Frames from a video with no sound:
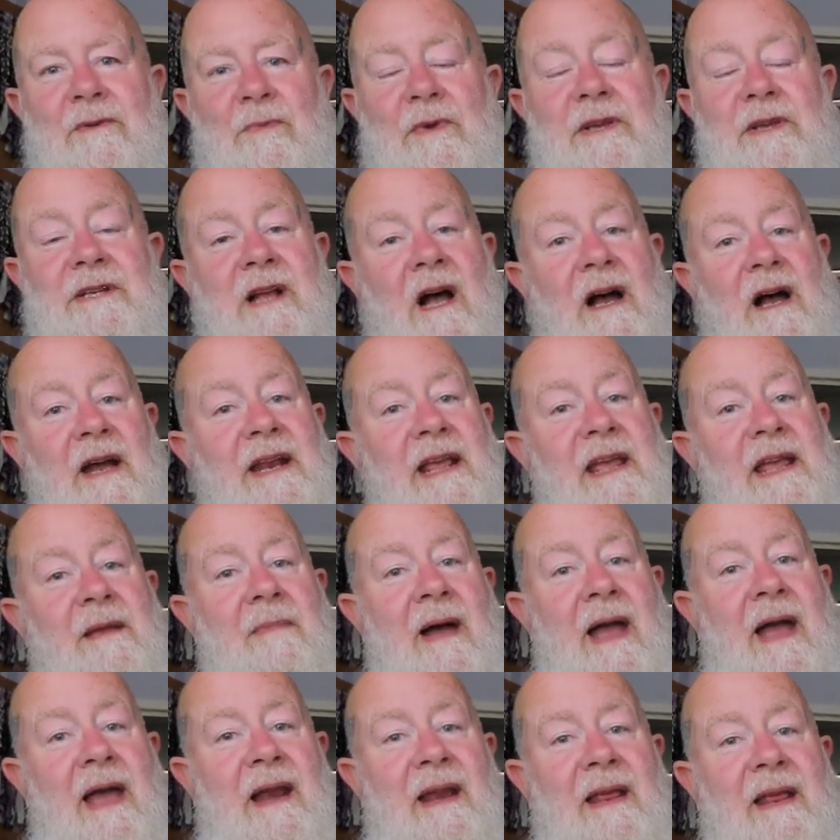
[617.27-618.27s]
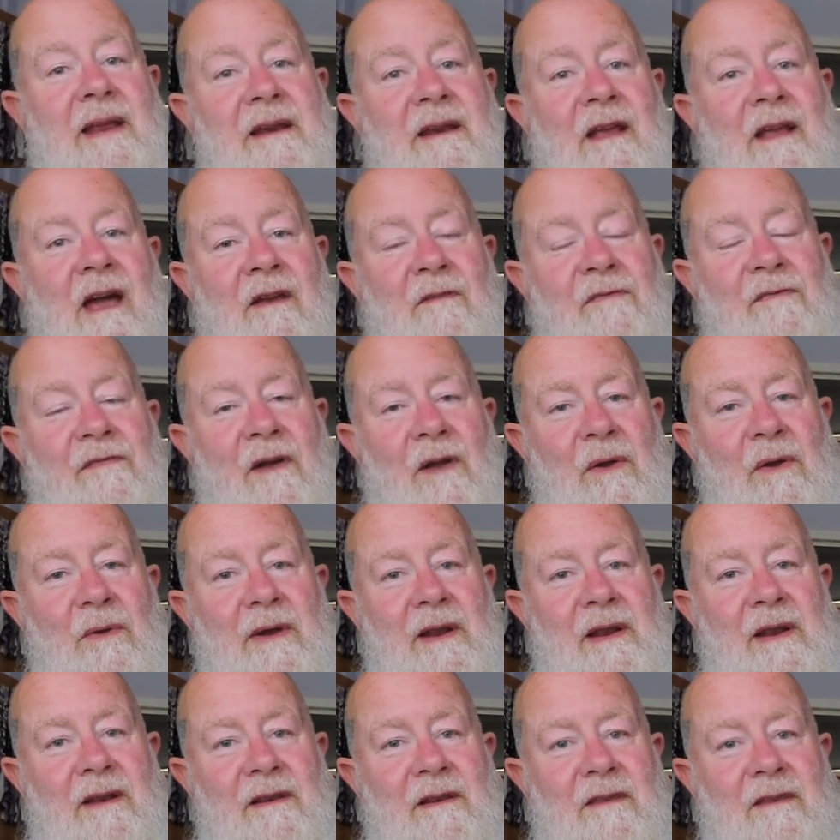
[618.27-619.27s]
We started emailing and
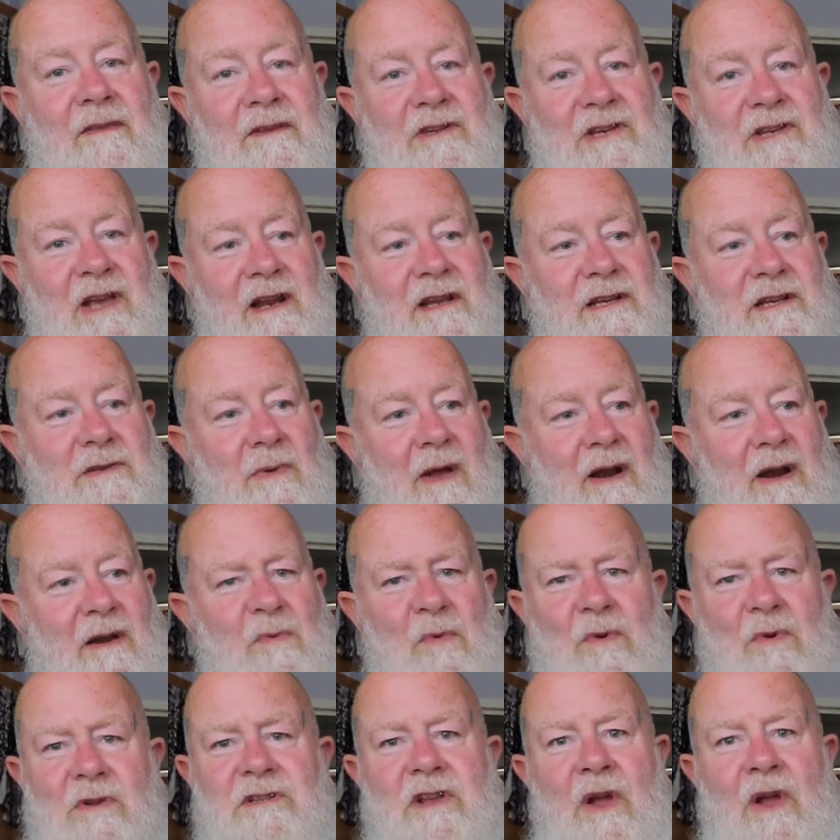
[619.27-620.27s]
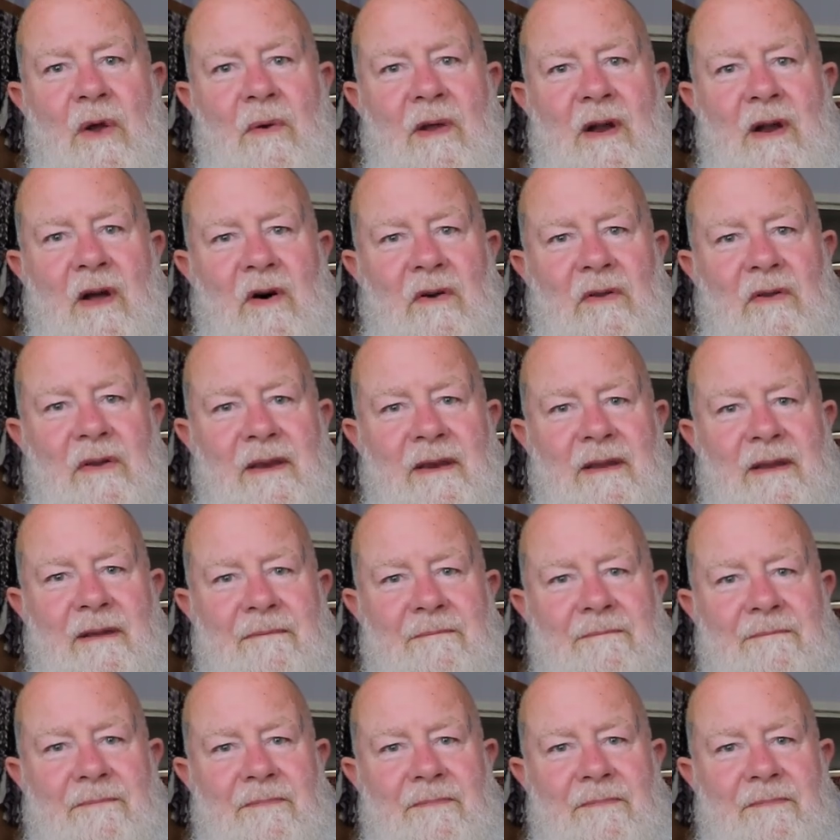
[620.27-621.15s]
phoning Chalice Well, what's going on?